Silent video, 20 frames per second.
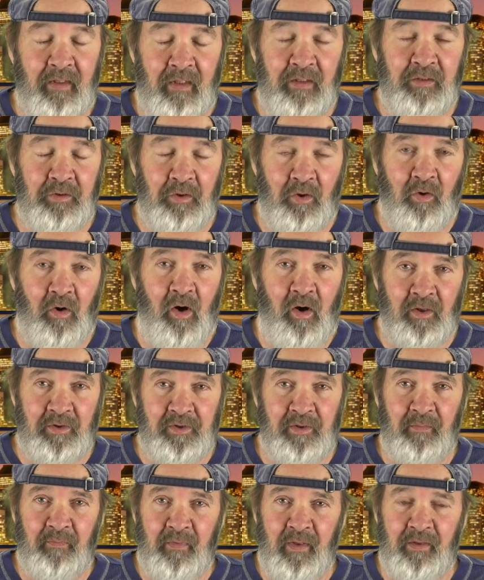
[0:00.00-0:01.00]
you're
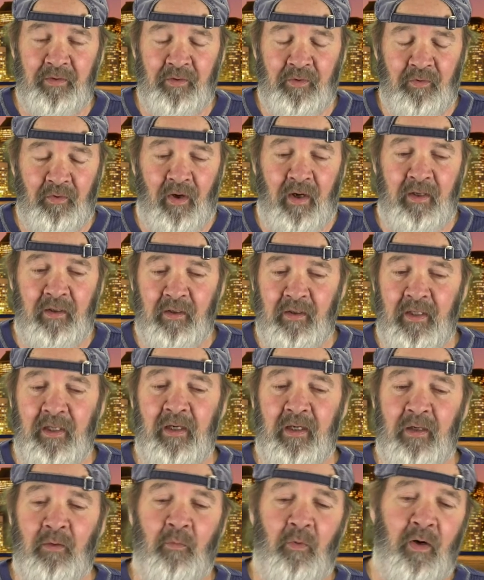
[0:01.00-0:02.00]
awesome in the crane. And
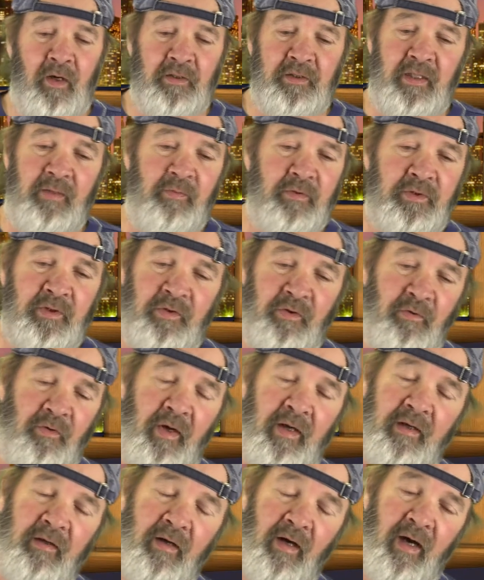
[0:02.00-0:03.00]
he was a
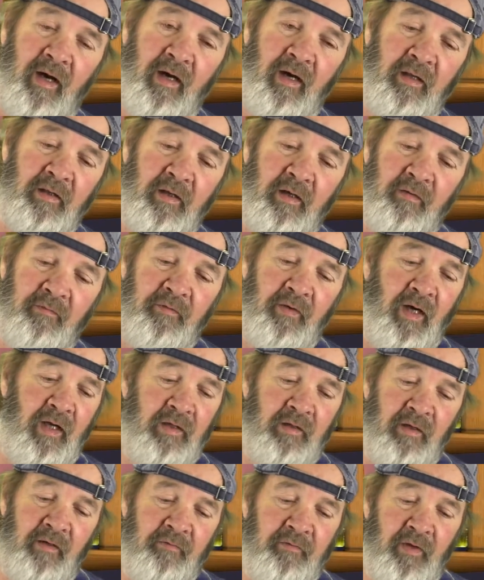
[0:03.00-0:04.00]
great guy. I loved
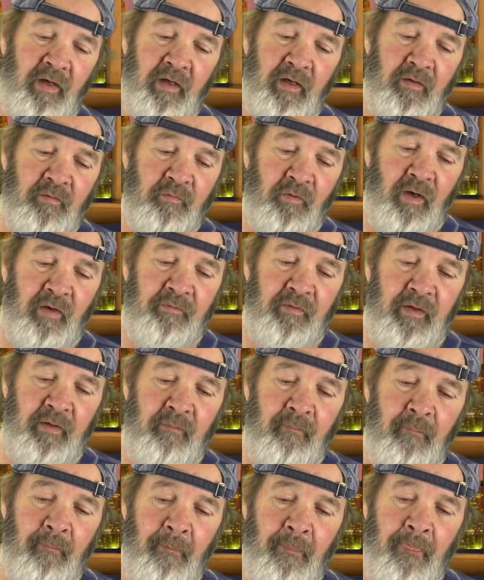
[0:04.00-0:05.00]
Ruffy.
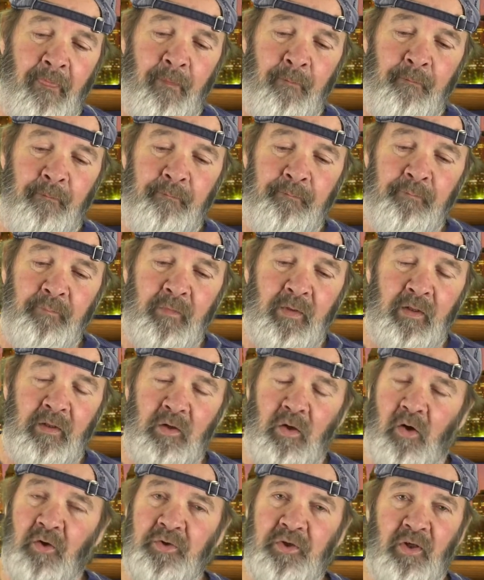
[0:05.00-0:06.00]

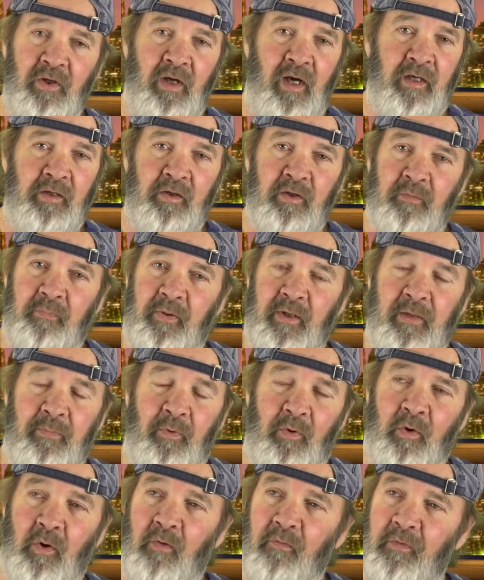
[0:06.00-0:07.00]
Lost a lot of good
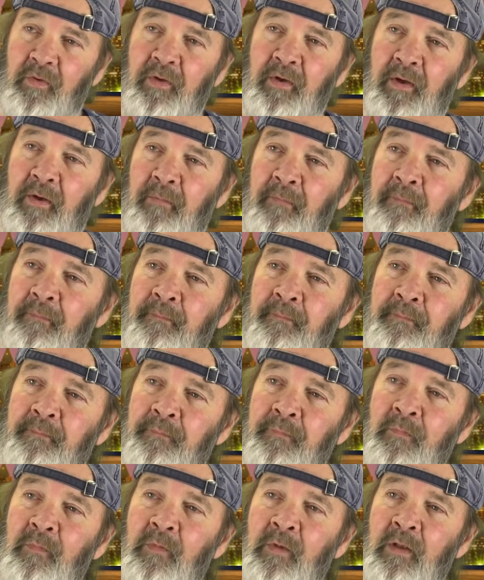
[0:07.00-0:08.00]
people over there.
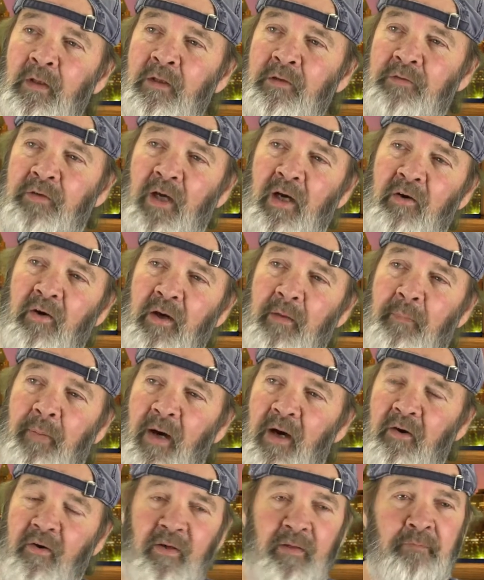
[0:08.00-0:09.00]
Derek
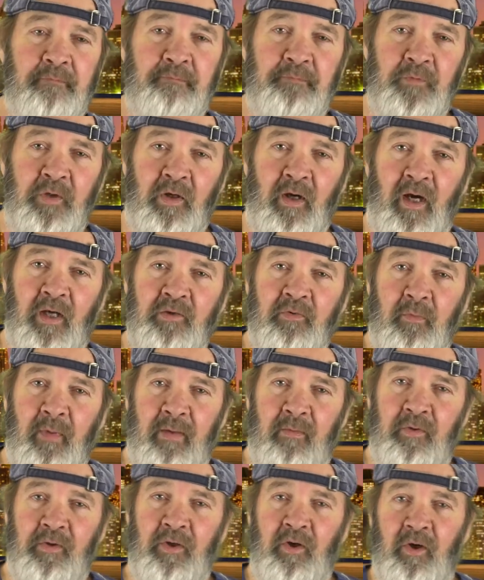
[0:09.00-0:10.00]
Perrin, you guys
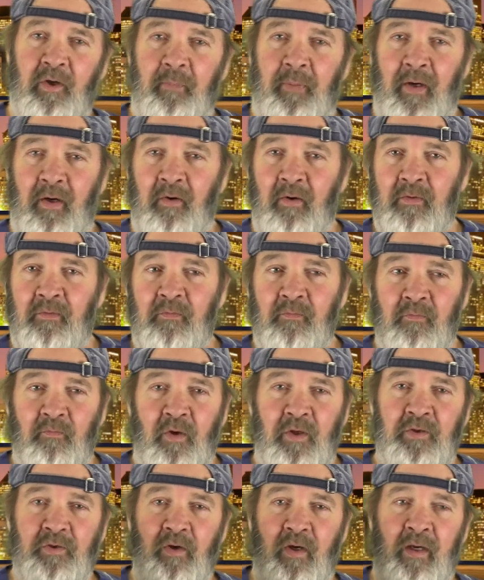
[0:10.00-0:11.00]
remember Derek Perrin?
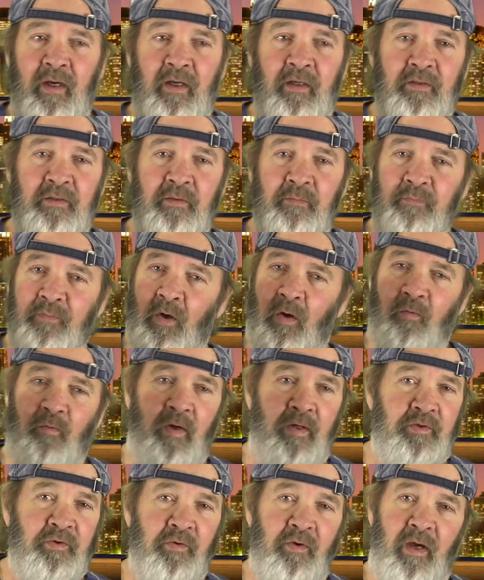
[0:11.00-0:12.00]
Raise your hands. Don't
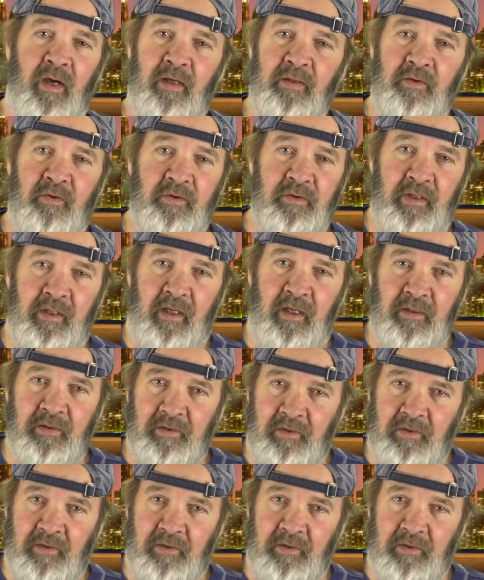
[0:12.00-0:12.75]
raise your hands because I can't